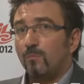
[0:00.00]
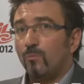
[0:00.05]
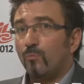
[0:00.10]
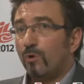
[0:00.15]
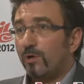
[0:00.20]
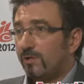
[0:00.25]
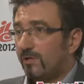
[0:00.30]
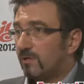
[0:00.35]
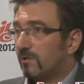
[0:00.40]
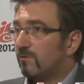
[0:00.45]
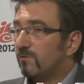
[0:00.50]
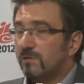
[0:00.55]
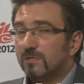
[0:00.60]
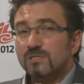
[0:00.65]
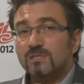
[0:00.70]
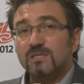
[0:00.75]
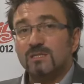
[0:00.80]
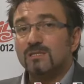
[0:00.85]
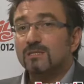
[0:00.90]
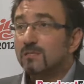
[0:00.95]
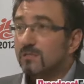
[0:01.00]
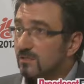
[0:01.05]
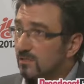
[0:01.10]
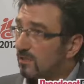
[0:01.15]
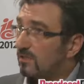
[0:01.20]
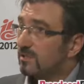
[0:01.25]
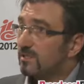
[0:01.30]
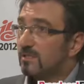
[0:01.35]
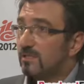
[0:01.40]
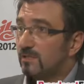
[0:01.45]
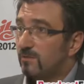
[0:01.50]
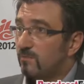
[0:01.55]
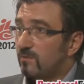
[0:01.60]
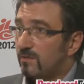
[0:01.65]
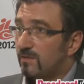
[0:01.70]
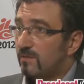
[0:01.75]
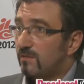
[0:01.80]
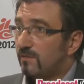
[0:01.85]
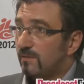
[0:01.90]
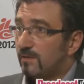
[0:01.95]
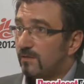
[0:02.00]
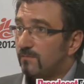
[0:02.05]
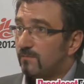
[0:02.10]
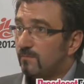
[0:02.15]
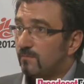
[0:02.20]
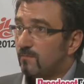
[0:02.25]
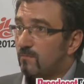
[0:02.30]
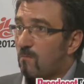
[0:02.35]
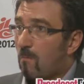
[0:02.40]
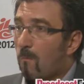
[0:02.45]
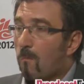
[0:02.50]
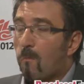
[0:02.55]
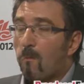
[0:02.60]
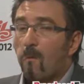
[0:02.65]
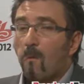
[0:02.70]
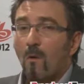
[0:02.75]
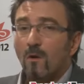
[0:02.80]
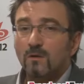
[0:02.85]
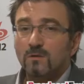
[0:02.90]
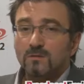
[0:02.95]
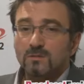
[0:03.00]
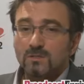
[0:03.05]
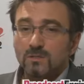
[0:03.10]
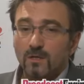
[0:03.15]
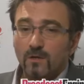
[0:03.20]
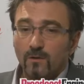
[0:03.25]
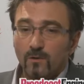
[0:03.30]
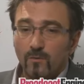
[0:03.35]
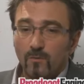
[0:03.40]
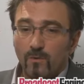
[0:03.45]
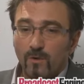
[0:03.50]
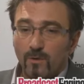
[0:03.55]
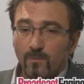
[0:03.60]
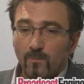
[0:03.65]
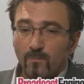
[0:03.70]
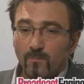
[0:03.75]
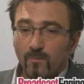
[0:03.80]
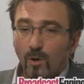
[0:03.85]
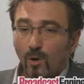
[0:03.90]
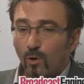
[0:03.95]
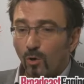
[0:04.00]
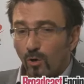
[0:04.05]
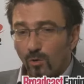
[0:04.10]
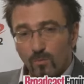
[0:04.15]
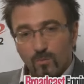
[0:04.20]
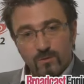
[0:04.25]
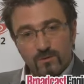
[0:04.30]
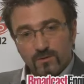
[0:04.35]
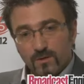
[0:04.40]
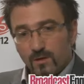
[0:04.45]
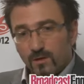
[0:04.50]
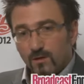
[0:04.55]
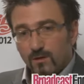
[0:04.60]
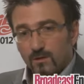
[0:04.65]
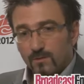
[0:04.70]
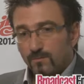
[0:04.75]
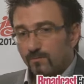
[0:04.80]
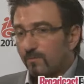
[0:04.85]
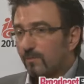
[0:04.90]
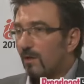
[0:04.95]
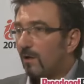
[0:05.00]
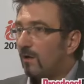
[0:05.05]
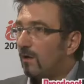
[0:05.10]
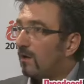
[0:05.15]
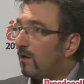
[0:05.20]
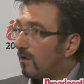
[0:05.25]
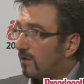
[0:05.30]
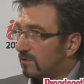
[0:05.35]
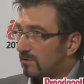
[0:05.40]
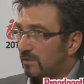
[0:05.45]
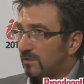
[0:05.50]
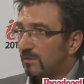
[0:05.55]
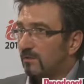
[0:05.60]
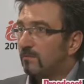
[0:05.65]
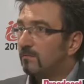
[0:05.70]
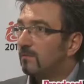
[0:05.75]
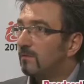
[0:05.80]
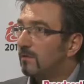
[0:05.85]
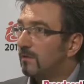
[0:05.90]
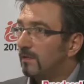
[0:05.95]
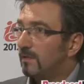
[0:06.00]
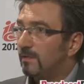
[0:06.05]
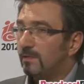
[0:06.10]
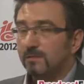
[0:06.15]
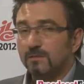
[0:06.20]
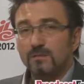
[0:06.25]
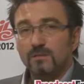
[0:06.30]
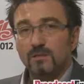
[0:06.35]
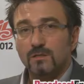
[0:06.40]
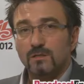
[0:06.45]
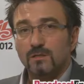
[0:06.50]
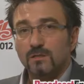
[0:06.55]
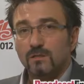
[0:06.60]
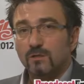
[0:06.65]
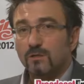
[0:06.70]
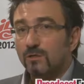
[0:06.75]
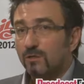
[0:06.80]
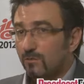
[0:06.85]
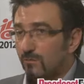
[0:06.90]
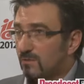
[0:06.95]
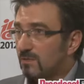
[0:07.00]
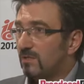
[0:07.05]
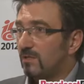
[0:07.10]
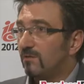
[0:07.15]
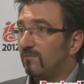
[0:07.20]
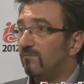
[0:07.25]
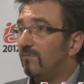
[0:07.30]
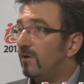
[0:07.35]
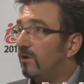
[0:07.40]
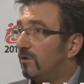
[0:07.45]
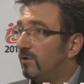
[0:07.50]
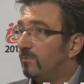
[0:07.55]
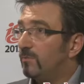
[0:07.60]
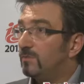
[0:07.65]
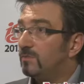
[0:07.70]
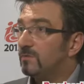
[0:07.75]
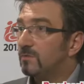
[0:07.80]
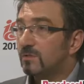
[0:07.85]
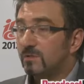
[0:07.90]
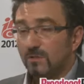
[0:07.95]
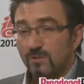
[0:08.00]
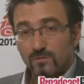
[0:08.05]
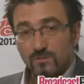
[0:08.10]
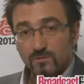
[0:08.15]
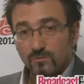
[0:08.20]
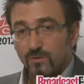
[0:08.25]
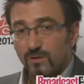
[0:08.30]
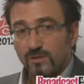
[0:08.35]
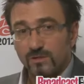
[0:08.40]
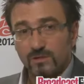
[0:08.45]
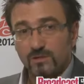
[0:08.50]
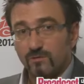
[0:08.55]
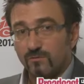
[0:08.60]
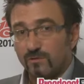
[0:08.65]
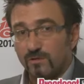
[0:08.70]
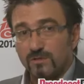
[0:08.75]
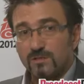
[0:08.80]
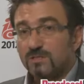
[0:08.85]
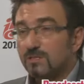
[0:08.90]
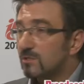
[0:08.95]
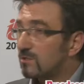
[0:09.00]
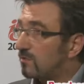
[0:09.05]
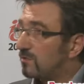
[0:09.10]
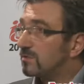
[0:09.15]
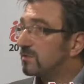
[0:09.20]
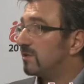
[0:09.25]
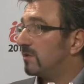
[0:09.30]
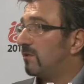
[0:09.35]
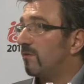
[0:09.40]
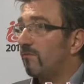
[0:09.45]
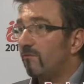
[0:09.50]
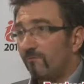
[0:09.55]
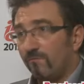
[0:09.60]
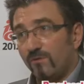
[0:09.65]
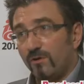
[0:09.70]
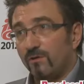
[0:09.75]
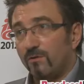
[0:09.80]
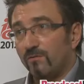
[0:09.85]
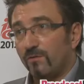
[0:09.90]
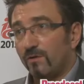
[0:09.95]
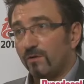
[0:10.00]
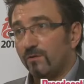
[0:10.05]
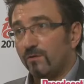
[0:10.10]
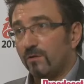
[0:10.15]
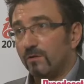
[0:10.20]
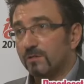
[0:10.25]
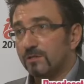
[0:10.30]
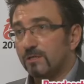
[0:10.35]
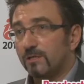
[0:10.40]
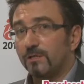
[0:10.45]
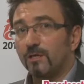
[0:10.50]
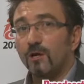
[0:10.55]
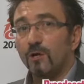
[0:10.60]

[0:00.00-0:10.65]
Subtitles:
Radiant Grid sits nicely within that. So along with our Harding and QC environments, the Radiant Grid slots in very, very nicely.